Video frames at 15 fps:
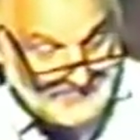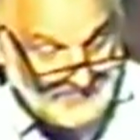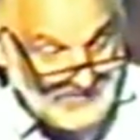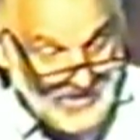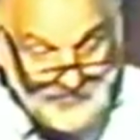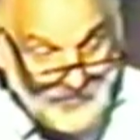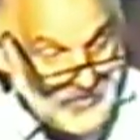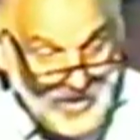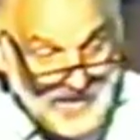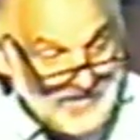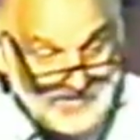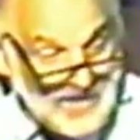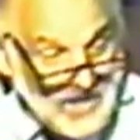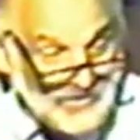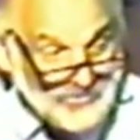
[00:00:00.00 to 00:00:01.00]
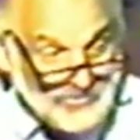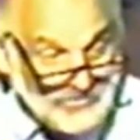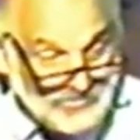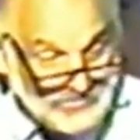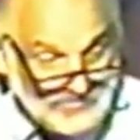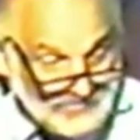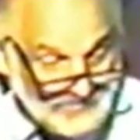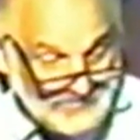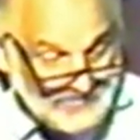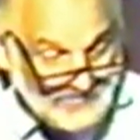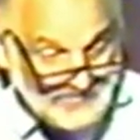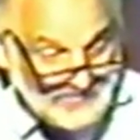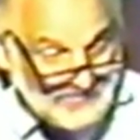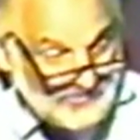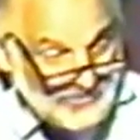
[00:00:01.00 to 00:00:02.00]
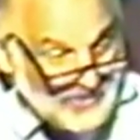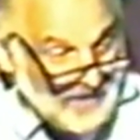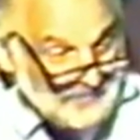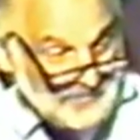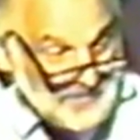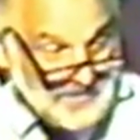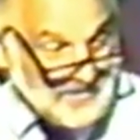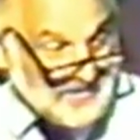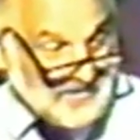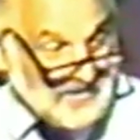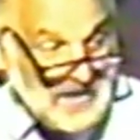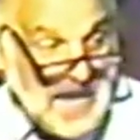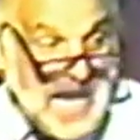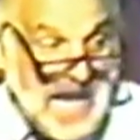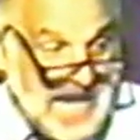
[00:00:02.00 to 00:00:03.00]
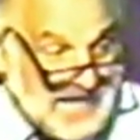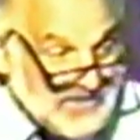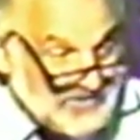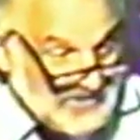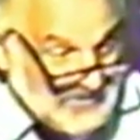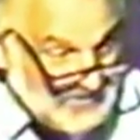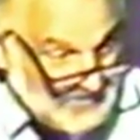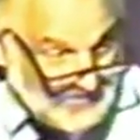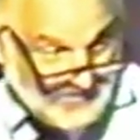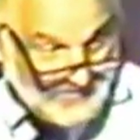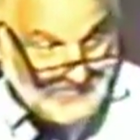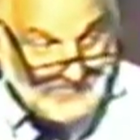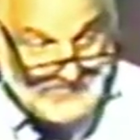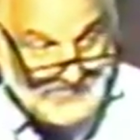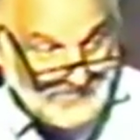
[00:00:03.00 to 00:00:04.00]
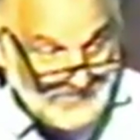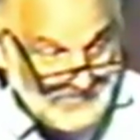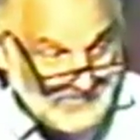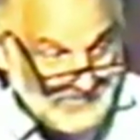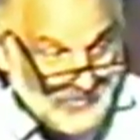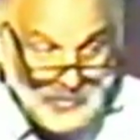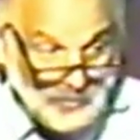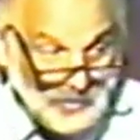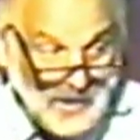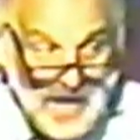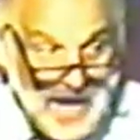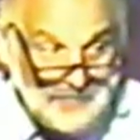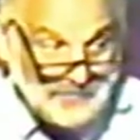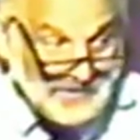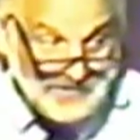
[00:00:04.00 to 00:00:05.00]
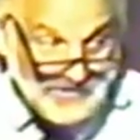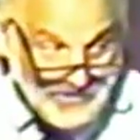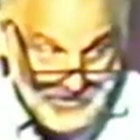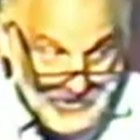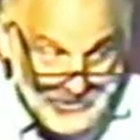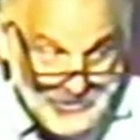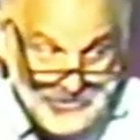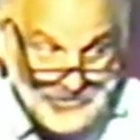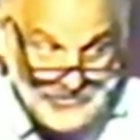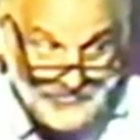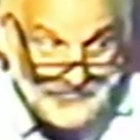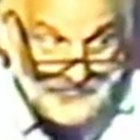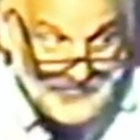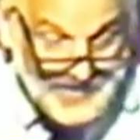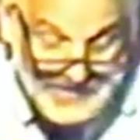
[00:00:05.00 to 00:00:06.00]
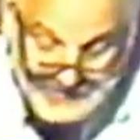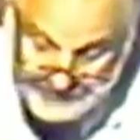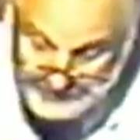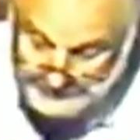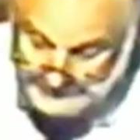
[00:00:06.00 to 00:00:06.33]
Therefore, I tell you, do not be anxious what will happen to your feet.